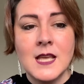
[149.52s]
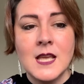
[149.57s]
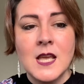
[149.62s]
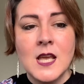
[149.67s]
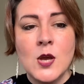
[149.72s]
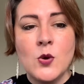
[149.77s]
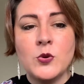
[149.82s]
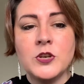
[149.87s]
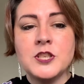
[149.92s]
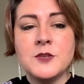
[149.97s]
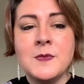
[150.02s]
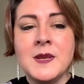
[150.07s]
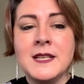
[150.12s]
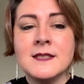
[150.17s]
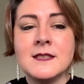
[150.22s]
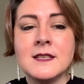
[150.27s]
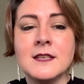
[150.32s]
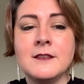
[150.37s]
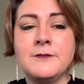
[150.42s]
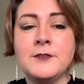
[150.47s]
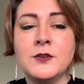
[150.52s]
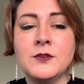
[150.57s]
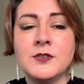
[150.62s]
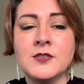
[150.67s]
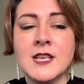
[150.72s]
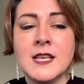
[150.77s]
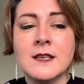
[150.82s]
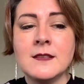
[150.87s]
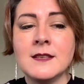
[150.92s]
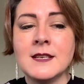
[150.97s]
Which means that if you
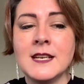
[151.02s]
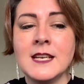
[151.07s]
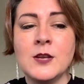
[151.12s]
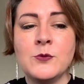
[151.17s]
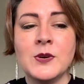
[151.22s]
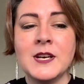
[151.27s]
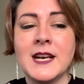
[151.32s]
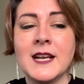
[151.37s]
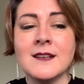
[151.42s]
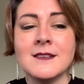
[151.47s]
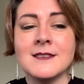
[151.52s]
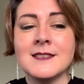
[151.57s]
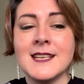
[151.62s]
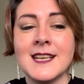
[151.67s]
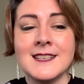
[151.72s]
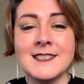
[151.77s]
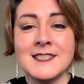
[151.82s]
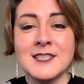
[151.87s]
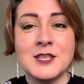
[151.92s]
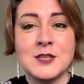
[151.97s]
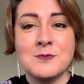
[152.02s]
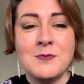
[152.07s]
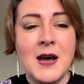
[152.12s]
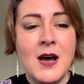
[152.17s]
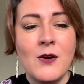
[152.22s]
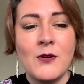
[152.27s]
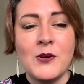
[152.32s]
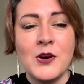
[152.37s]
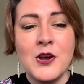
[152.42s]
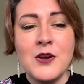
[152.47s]
think that anyone else has this
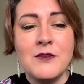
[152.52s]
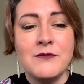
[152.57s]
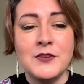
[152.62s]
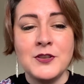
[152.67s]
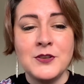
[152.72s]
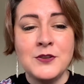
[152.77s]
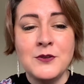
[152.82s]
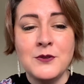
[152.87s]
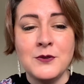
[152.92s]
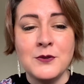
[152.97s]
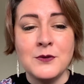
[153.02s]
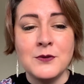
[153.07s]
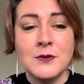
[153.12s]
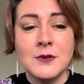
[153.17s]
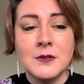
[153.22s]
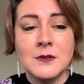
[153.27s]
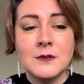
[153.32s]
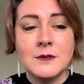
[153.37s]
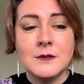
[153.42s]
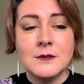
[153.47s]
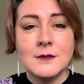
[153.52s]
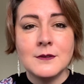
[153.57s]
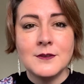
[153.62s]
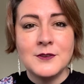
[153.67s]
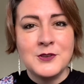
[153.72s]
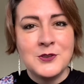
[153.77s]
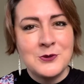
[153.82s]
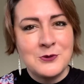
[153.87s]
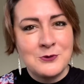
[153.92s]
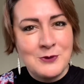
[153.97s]
power over you,
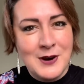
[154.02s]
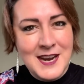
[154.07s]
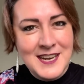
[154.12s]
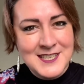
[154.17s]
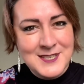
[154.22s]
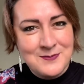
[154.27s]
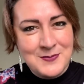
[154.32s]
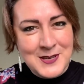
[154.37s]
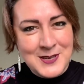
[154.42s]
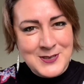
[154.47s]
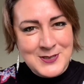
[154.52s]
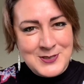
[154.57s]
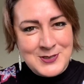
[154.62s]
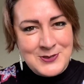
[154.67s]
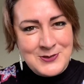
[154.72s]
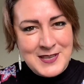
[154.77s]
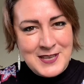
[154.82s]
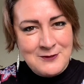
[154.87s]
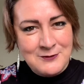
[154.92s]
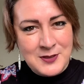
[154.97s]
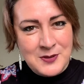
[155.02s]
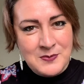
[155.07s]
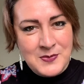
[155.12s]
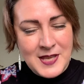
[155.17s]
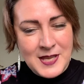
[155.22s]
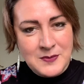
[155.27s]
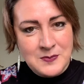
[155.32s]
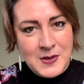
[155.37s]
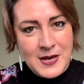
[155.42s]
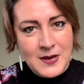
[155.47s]
you're right, because you give them
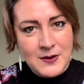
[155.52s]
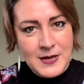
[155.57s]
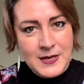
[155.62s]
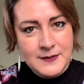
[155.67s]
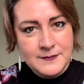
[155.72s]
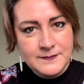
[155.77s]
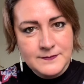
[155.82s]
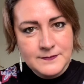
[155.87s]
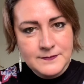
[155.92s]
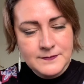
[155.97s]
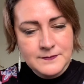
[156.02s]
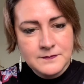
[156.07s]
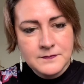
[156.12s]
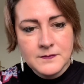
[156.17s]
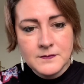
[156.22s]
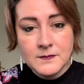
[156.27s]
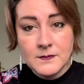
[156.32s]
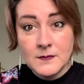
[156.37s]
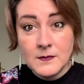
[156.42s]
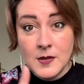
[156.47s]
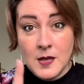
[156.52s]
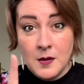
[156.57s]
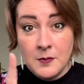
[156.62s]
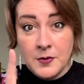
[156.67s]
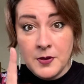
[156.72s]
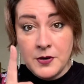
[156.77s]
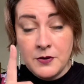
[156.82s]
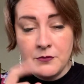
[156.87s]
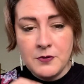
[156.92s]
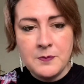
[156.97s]
that power. I'm
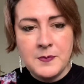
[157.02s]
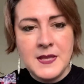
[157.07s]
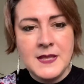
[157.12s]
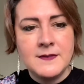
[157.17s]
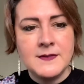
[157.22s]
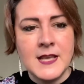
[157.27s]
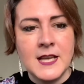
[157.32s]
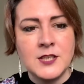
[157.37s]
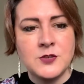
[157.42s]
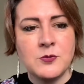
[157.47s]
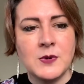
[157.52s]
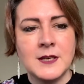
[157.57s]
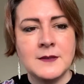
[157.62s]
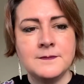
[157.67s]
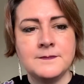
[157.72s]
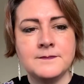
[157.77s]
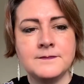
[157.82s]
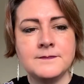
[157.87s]
going to repeat that one.